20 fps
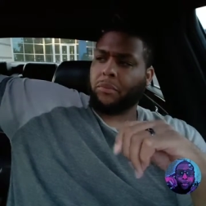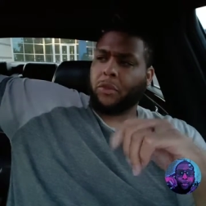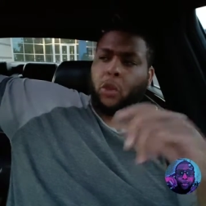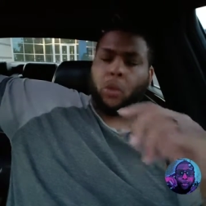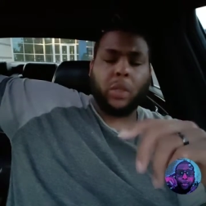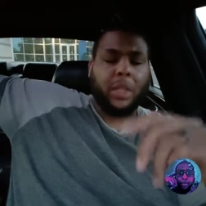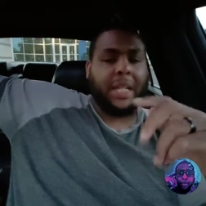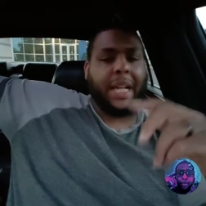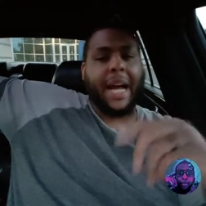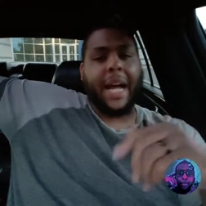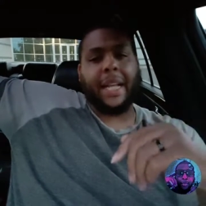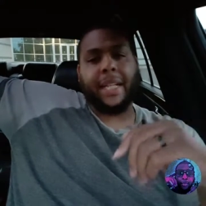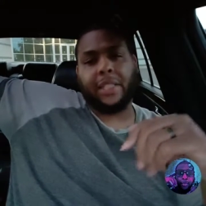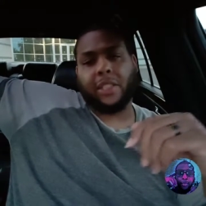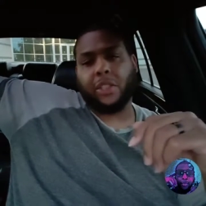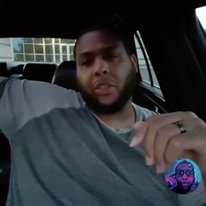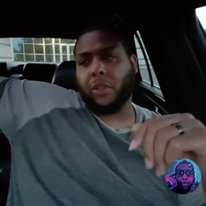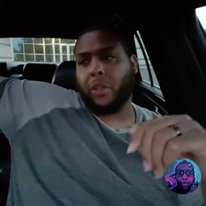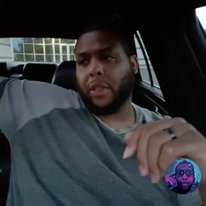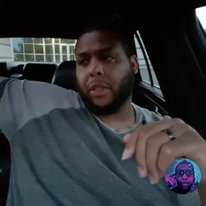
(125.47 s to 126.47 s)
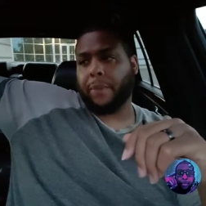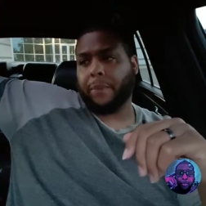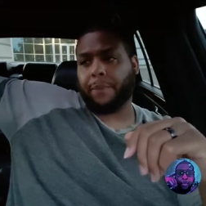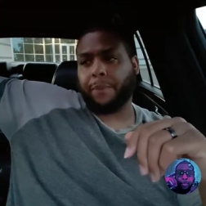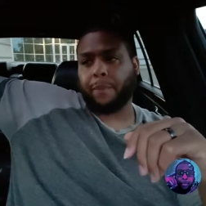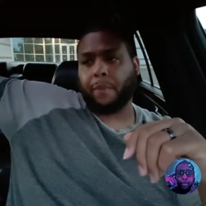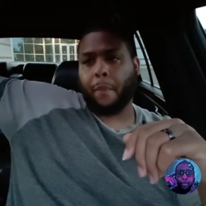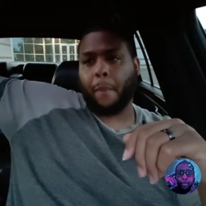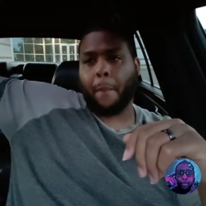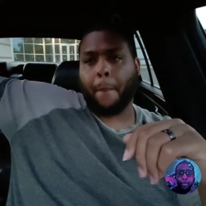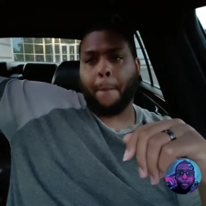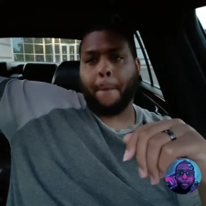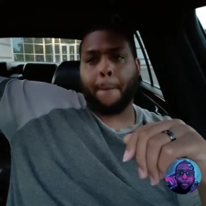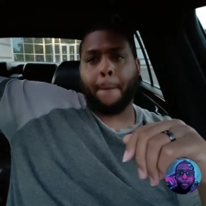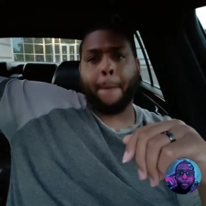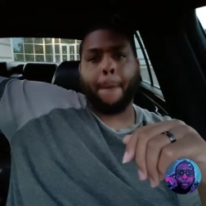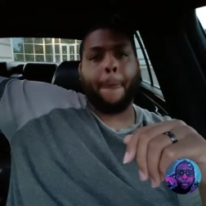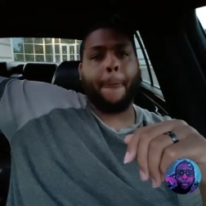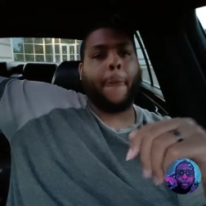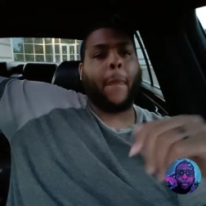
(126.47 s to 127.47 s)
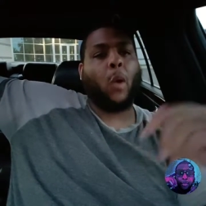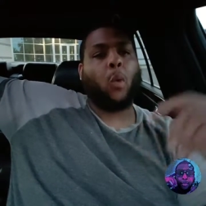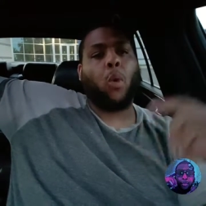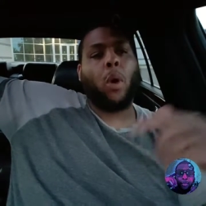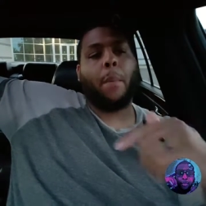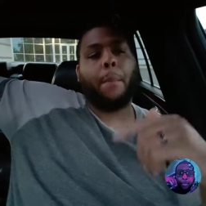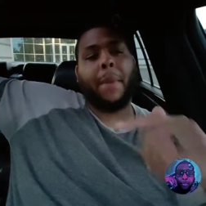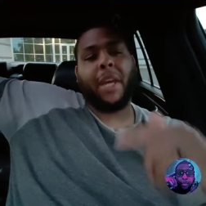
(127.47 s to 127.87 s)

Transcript: do the knowledge on what